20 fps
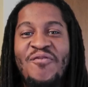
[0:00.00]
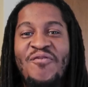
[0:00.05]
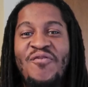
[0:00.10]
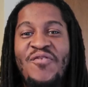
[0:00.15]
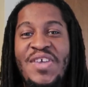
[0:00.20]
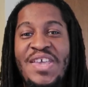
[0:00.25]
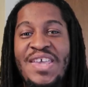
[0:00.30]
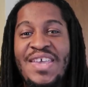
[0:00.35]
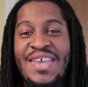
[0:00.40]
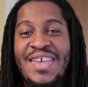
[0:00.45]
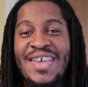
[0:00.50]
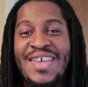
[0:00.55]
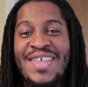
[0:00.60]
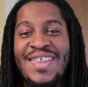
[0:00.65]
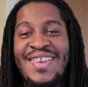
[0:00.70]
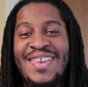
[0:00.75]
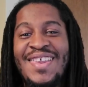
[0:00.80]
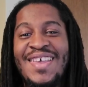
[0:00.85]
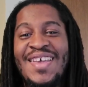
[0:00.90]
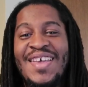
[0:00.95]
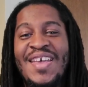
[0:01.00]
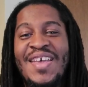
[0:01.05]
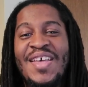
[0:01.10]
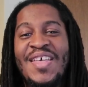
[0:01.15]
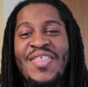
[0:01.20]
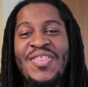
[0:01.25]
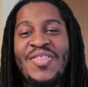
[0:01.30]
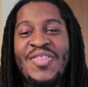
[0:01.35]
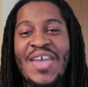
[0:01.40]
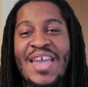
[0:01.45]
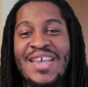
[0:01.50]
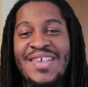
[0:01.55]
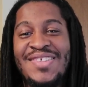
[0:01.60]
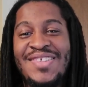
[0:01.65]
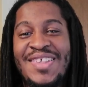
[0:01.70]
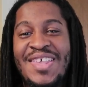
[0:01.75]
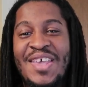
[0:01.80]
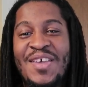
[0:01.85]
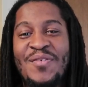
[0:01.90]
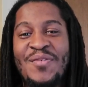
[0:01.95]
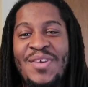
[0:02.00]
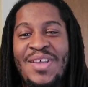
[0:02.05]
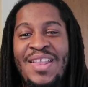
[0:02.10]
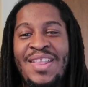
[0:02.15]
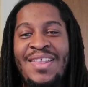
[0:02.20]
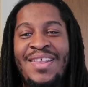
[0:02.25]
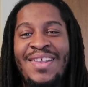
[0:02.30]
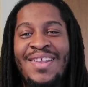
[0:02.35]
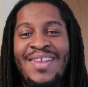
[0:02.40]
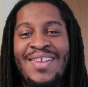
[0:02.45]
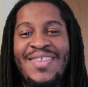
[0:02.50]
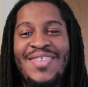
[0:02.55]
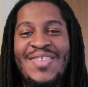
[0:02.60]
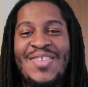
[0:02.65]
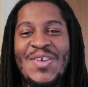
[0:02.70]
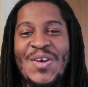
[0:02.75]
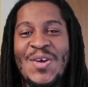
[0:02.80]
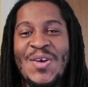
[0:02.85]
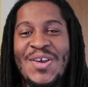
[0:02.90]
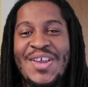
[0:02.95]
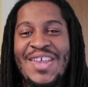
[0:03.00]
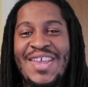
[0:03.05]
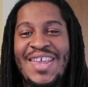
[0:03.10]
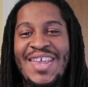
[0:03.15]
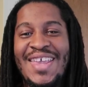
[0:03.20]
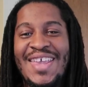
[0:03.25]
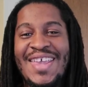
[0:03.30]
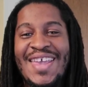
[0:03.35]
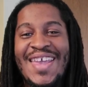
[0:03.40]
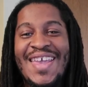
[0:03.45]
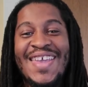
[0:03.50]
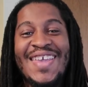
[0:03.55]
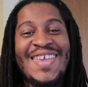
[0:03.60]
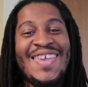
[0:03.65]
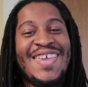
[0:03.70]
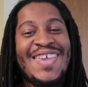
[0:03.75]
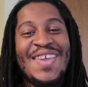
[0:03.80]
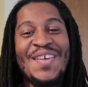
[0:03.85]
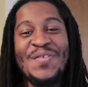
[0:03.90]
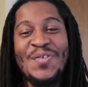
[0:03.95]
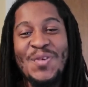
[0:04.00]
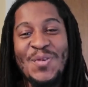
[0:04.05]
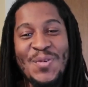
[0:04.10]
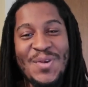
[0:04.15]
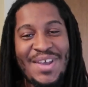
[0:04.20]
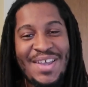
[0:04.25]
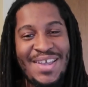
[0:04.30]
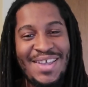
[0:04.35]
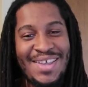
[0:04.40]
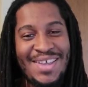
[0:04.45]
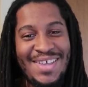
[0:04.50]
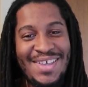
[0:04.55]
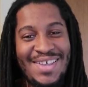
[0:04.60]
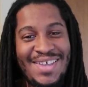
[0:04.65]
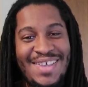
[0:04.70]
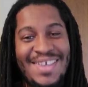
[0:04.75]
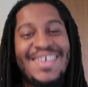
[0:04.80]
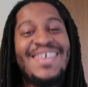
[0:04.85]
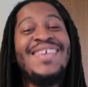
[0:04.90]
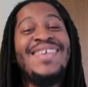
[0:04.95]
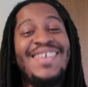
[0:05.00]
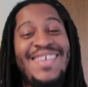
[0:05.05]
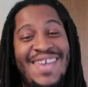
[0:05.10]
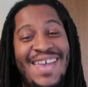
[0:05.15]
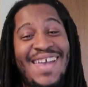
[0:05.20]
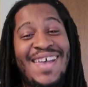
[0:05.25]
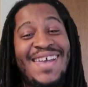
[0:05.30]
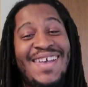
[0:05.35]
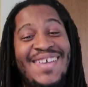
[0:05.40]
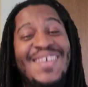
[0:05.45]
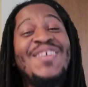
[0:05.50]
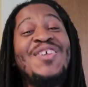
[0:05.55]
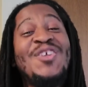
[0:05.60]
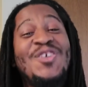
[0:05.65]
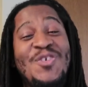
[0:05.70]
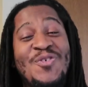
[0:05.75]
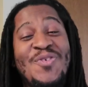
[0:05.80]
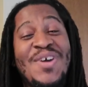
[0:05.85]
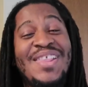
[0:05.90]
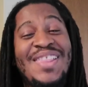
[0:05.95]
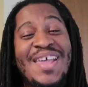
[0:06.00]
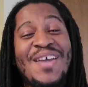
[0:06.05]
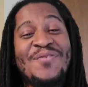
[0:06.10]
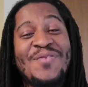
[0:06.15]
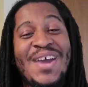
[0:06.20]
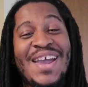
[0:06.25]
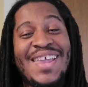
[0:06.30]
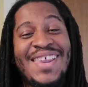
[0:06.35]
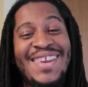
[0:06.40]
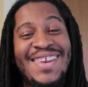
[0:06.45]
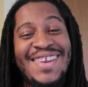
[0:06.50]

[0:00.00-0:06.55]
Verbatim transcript: vegan Thanksgiving turkey giveaway. Yeah, you read that right.